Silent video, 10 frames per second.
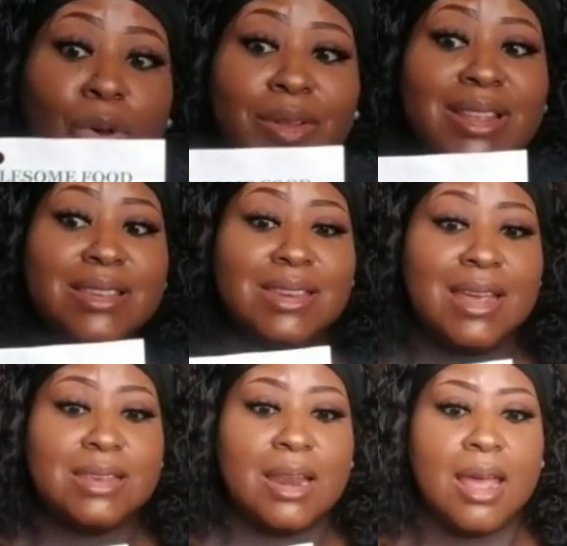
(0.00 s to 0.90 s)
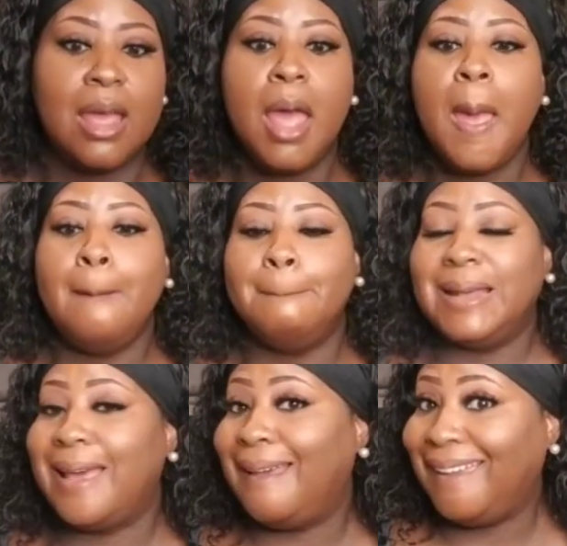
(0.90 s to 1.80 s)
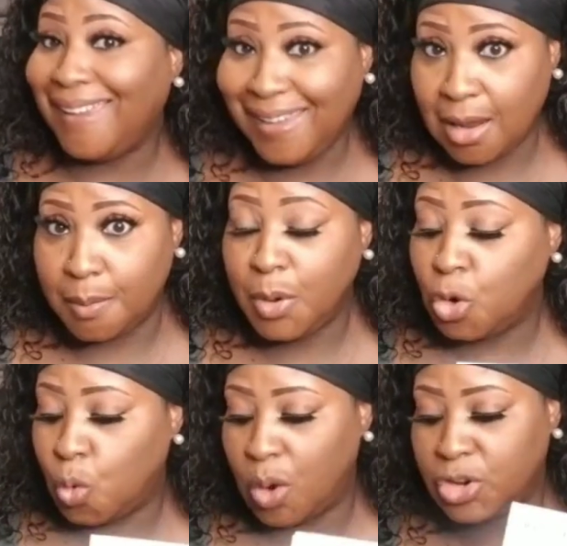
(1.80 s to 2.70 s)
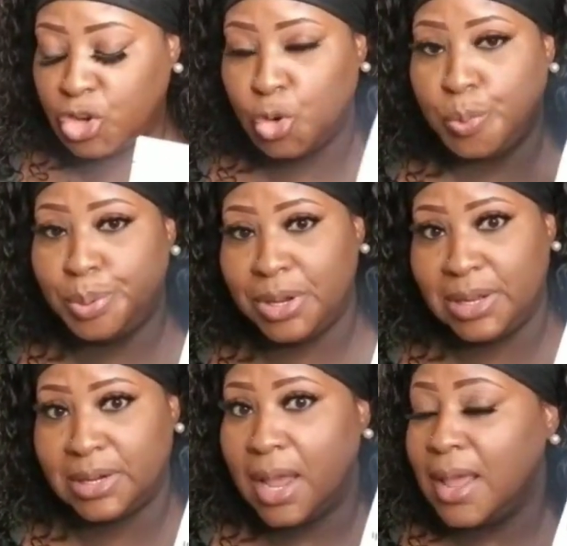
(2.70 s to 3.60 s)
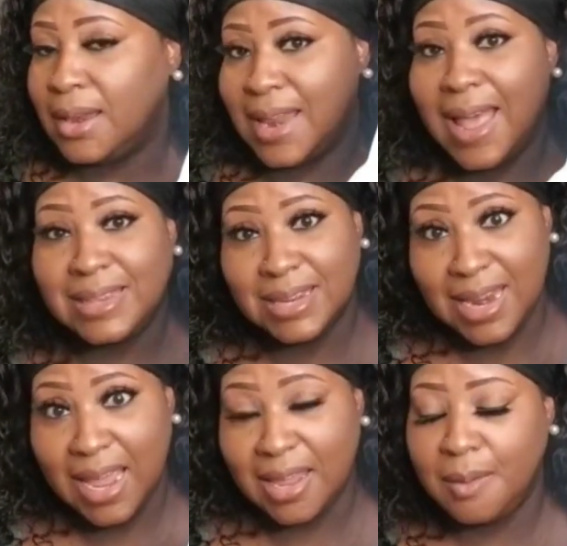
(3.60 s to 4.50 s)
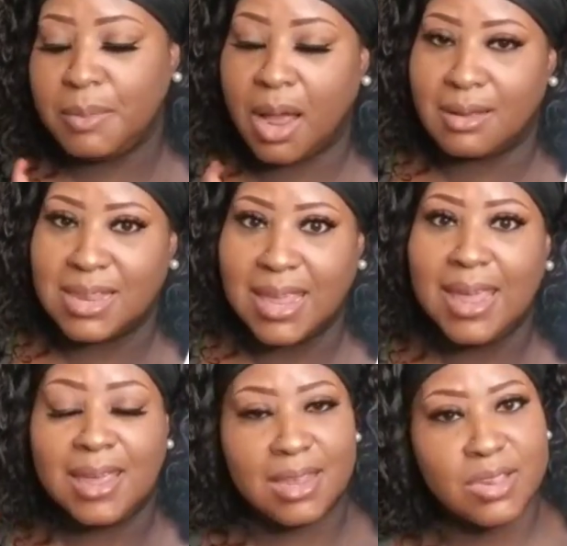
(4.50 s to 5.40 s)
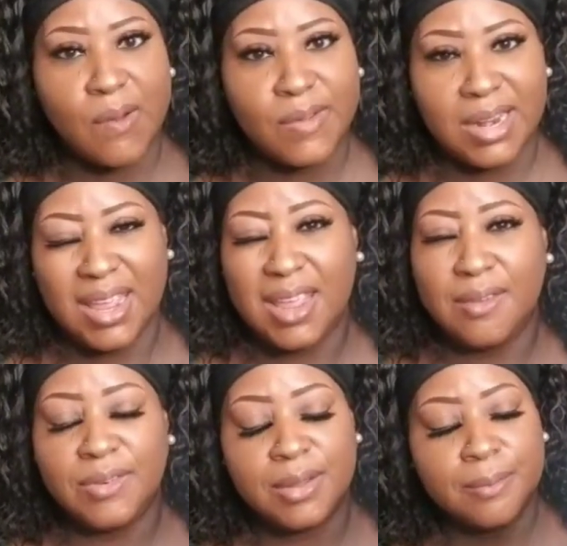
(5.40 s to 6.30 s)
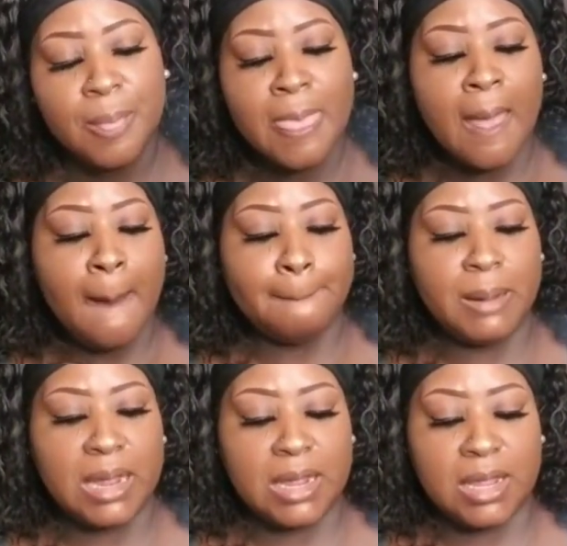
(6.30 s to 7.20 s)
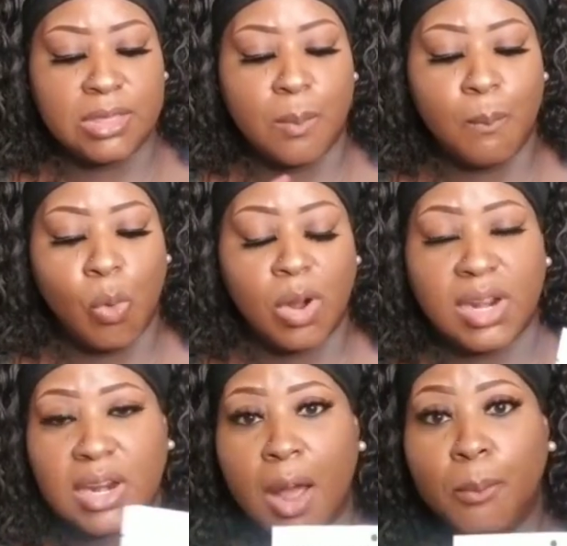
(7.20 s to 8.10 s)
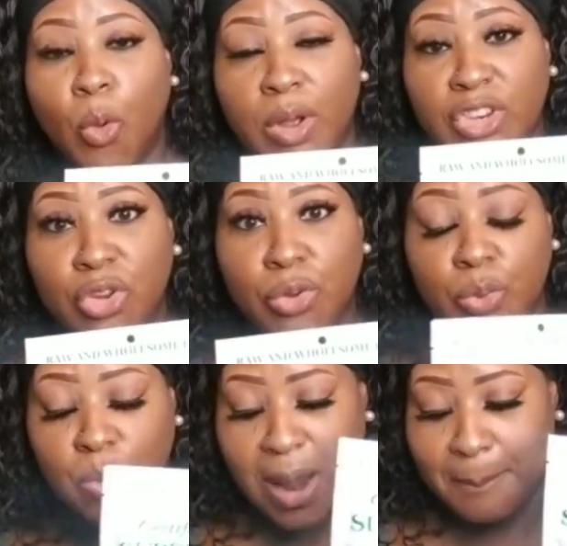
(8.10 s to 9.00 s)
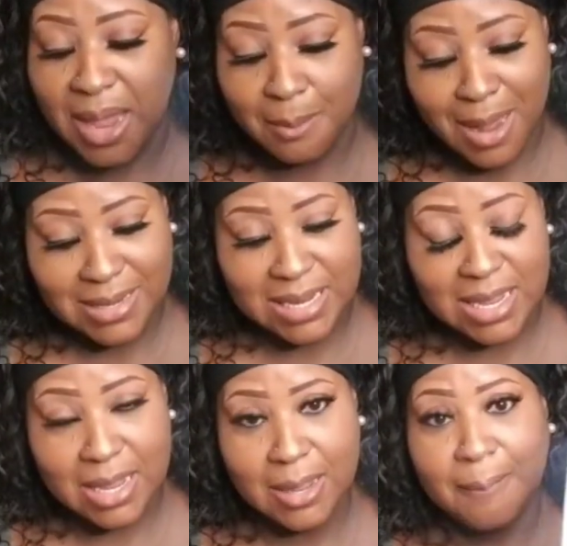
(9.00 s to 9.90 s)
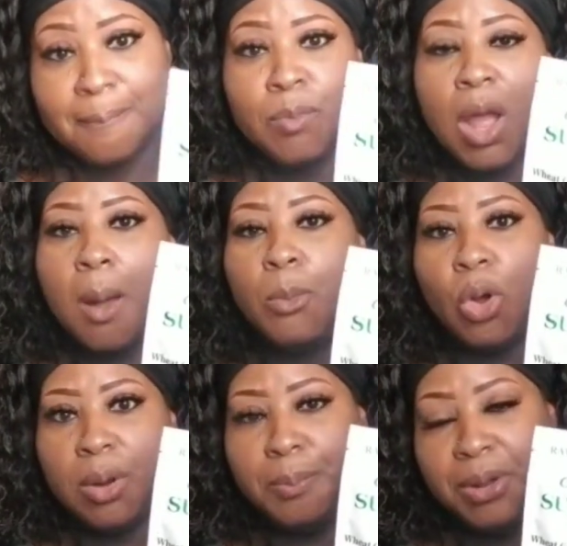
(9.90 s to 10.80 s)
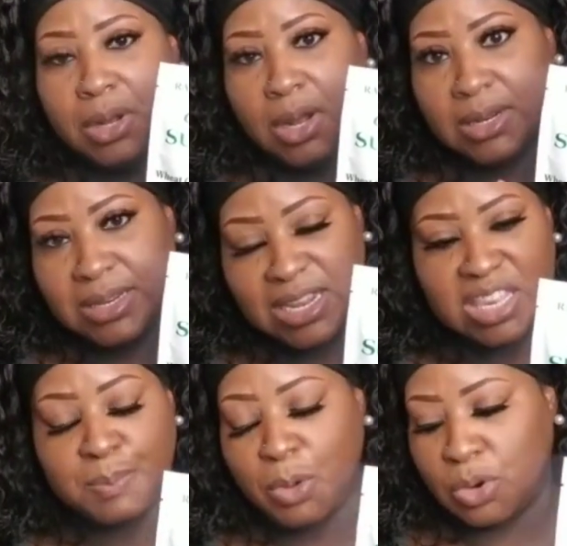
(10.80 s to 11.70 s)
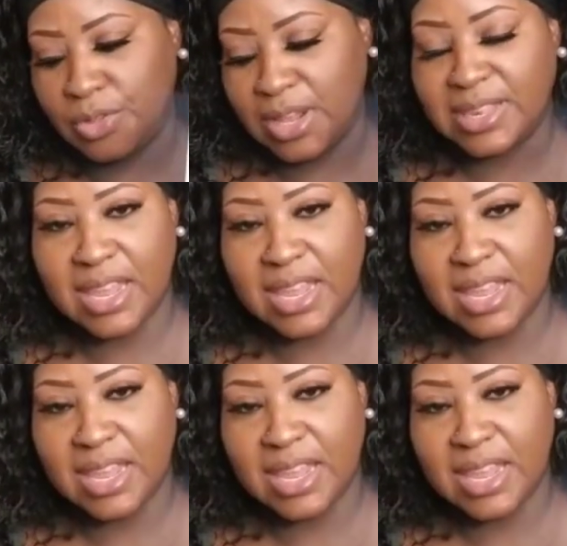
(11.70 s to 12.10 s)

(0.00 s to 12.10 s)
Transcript: what this tastes like, but I am going to put, not today, because again, it's over in the evening, but in the morning, I'm going to, when I make my tea, I'm going to put a teaspoon of this